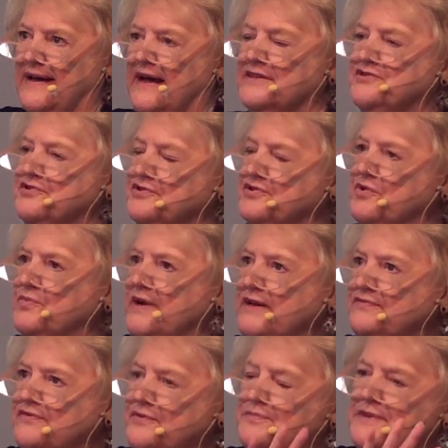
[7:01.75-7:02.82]
I turn away
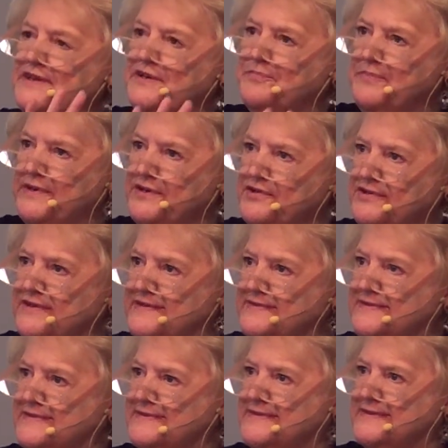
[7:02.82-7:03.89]
from the
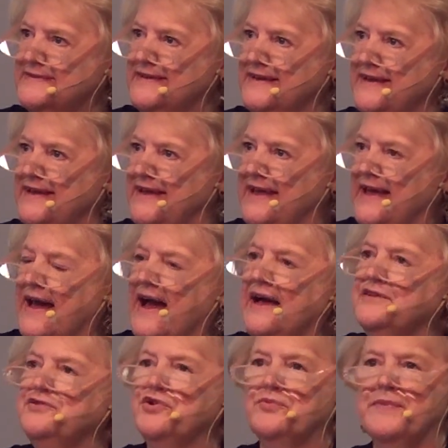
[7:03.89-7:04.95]
appearance.
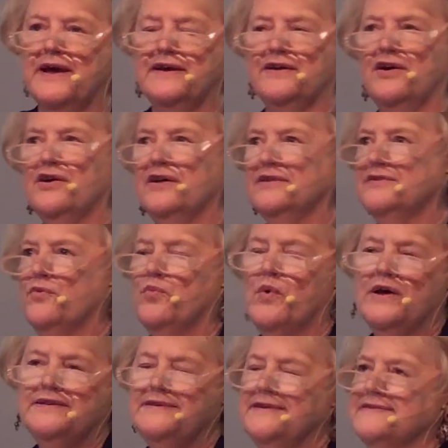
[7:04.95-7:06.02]
I know my
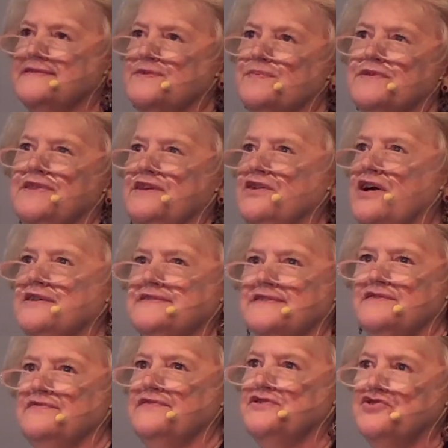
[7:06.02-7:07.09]
oneness with the
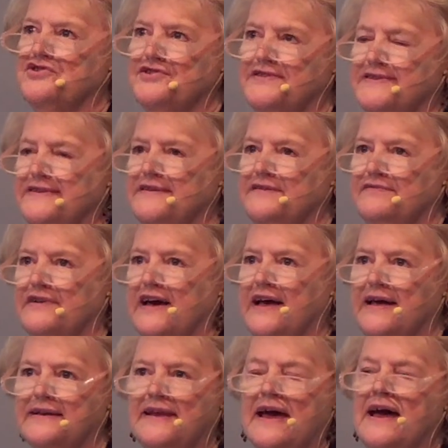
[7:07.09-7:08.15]
all-sufficiency of
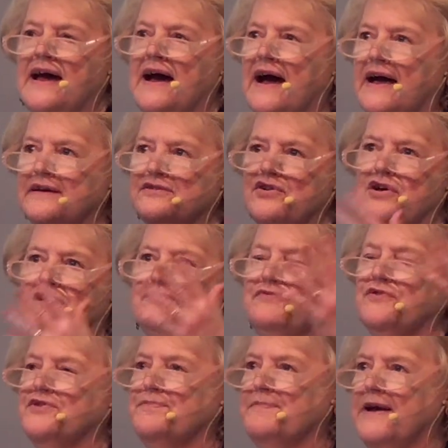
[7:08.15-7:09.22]
God. I call
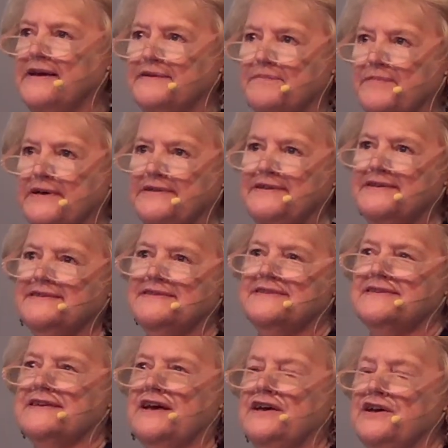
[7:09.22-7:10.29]
forth my
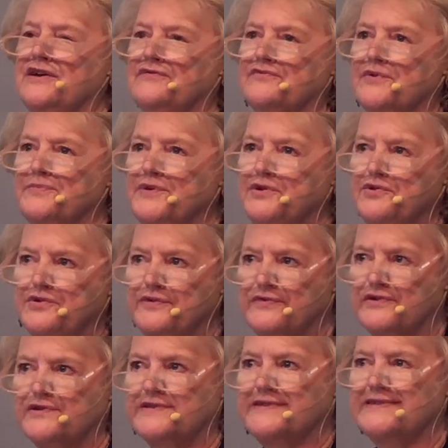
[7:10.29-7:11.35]
abundance from the
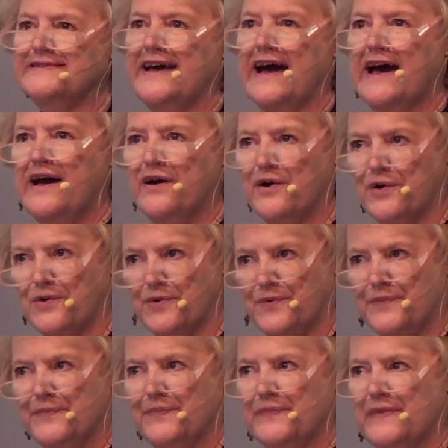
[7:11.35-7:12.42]
universe now.
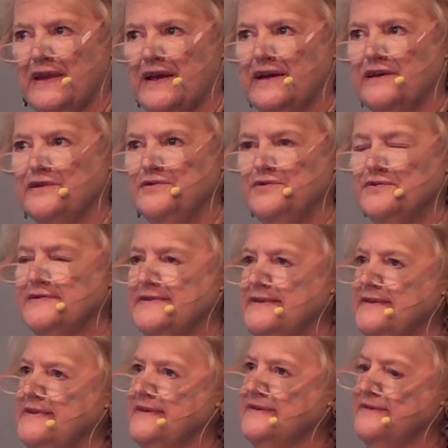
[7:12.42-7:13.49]
You
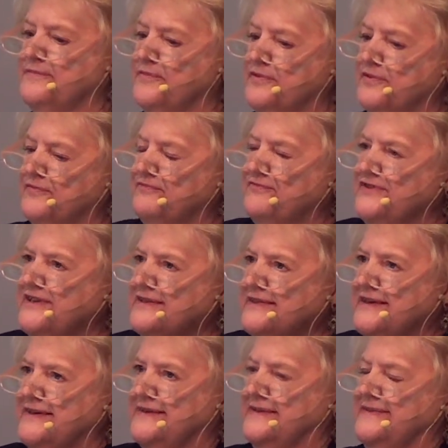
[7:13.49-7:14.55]
see the
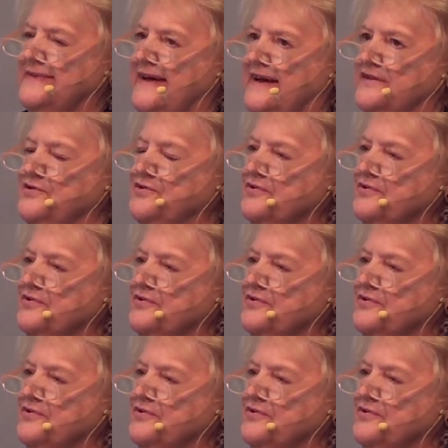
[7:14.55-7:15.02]
feeling in that.